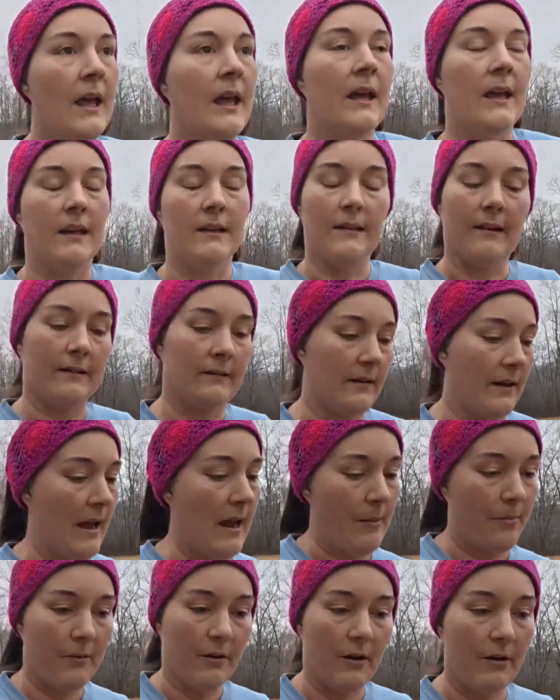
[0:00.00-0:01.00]
It doesn't
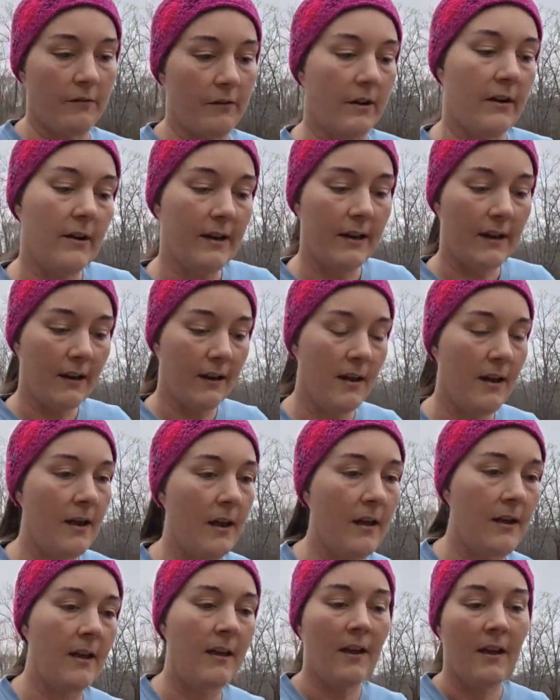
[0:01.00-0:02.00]
happen overnight,
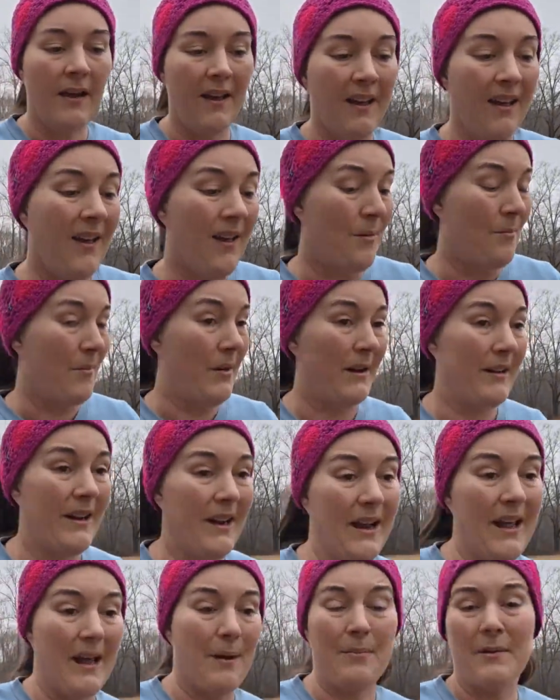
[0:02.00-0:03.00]
might not
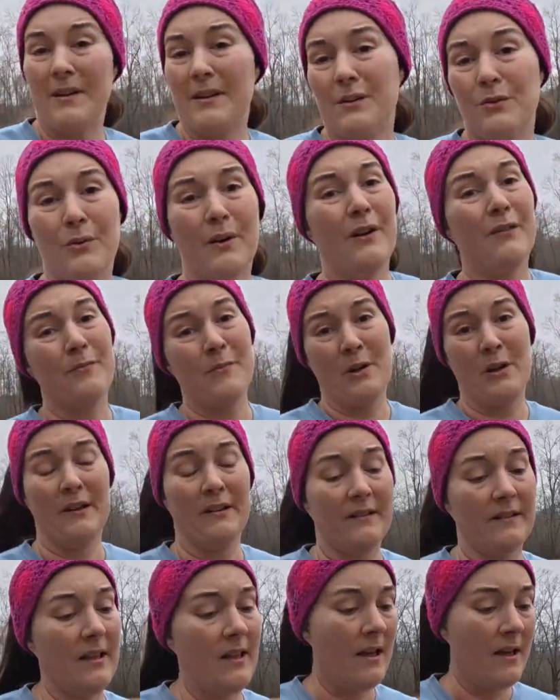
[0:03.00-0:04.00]
happen in 12
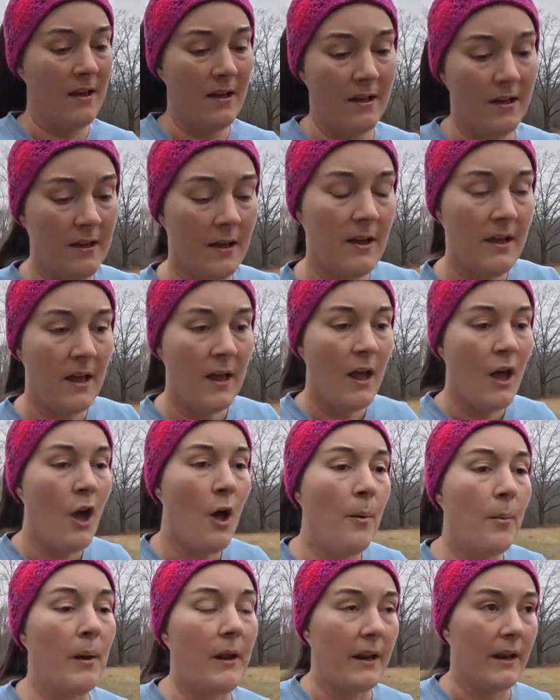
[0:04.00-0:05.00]
months,
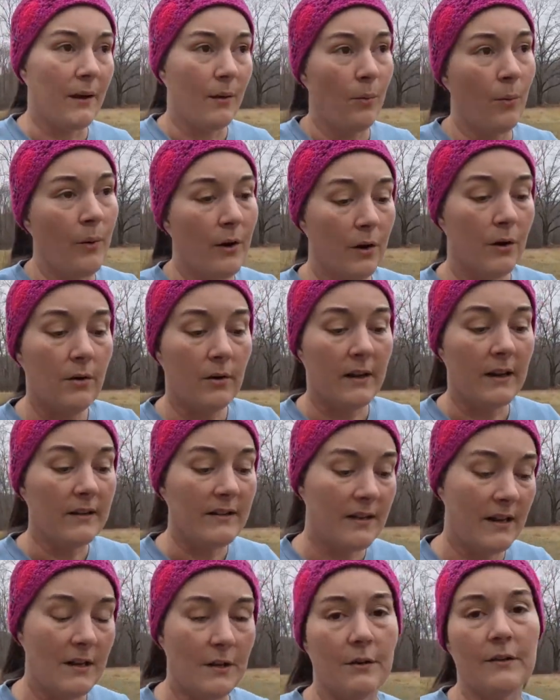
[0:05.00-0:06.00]
but it will
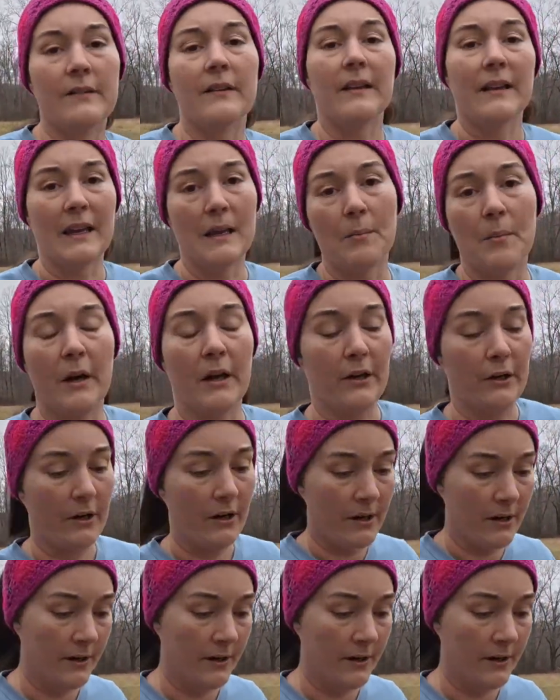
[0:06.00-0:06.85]
continuously get better.